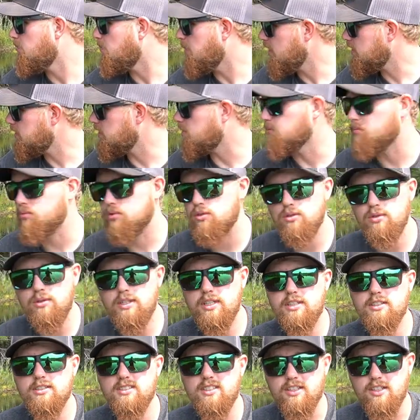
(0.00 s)
but the
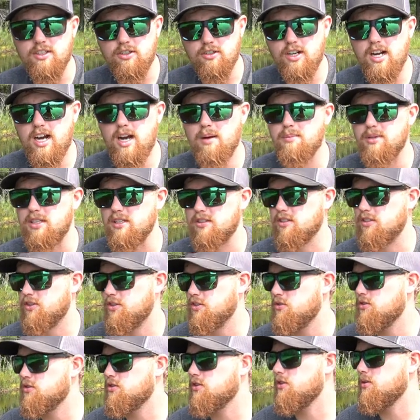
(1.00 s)
bluegills and the crappies are
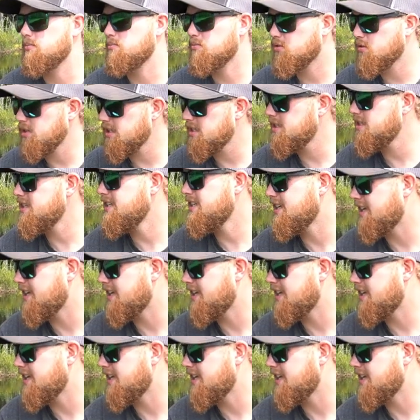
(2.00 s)
usually pretty